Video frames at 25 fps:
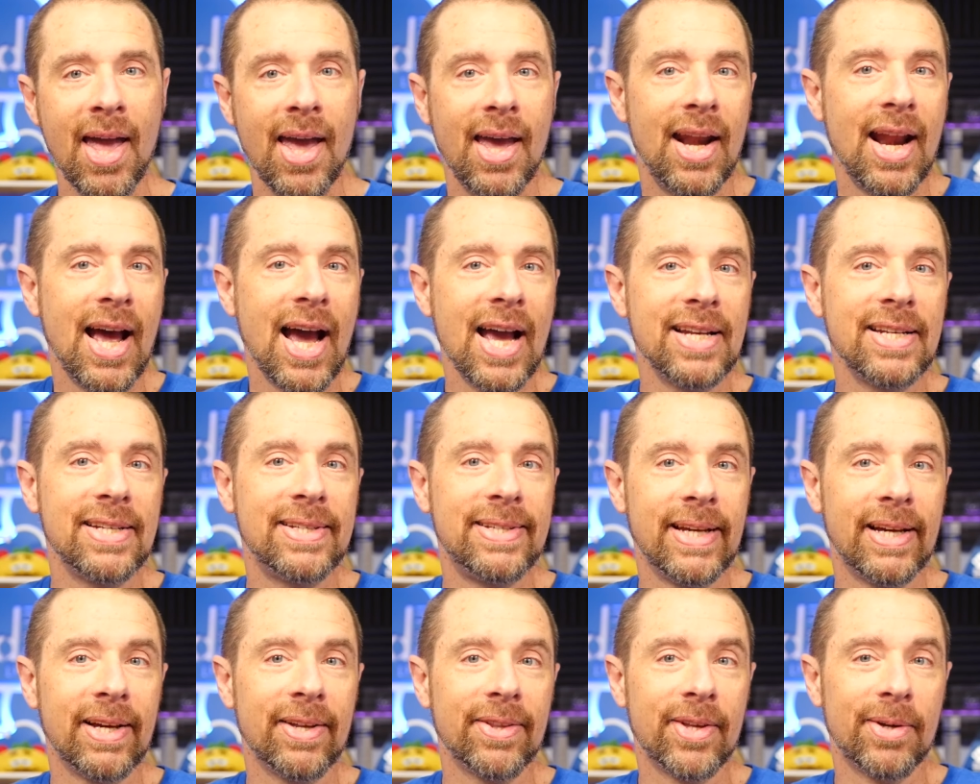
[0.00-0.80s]
and I had to
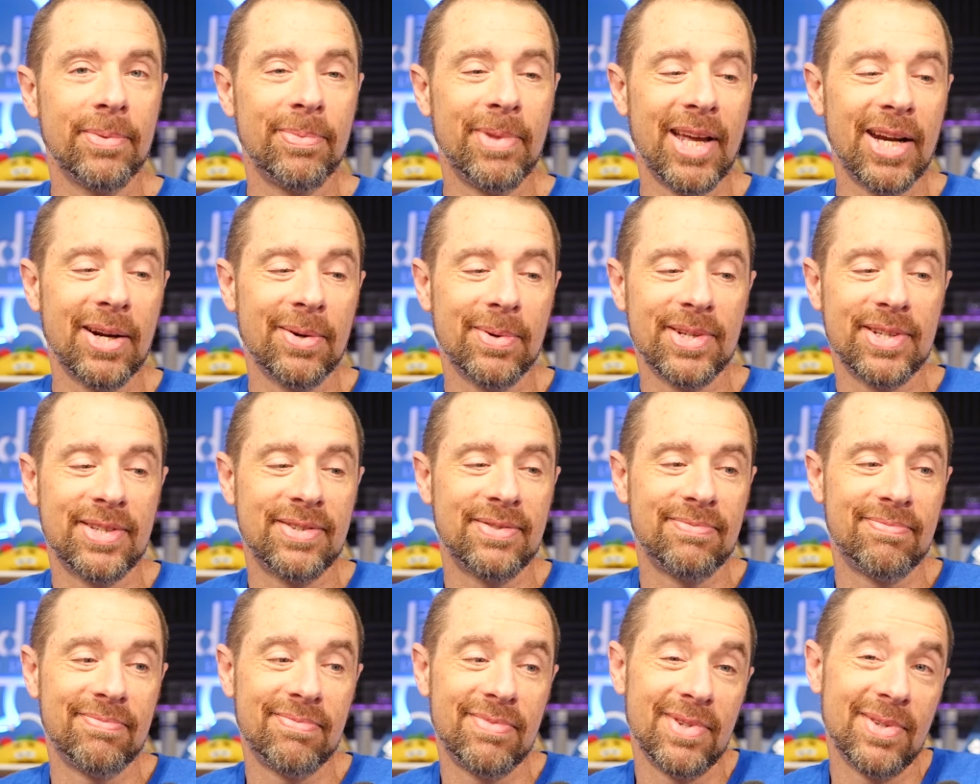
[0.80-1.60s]
tell them that it
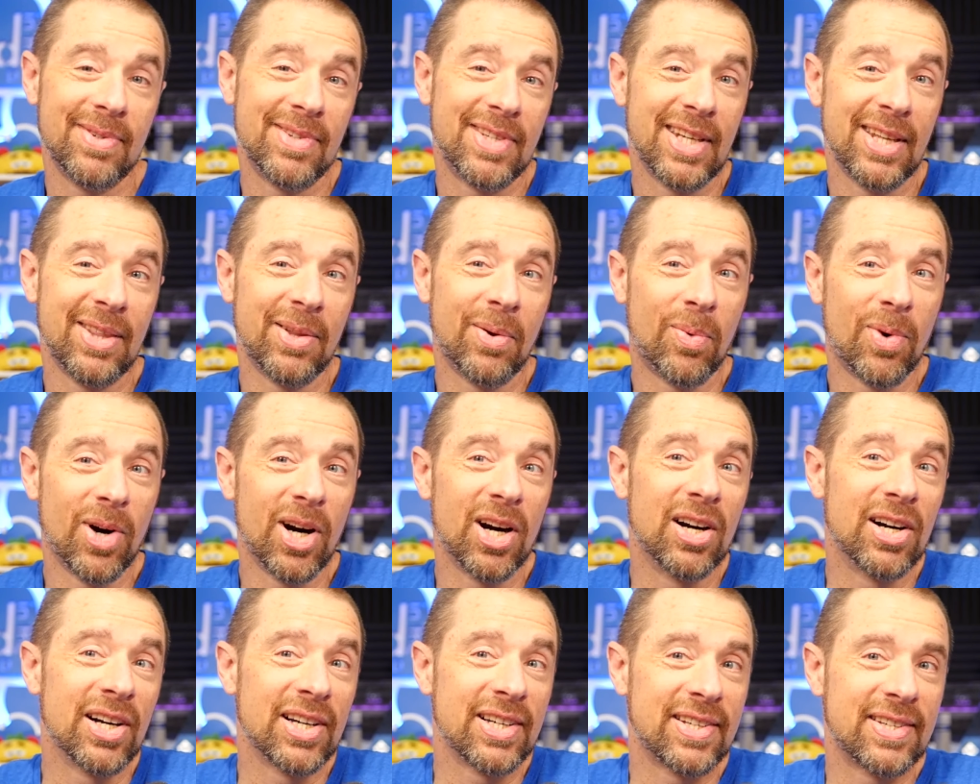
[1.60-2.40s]
was, it was in the
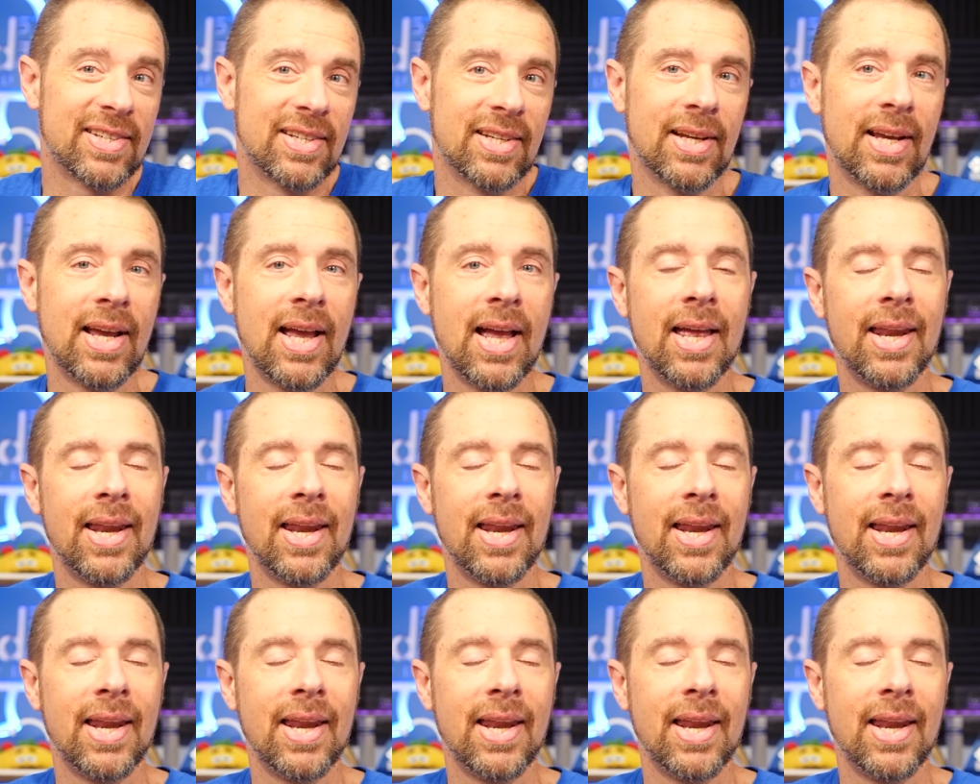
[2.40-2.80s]
works.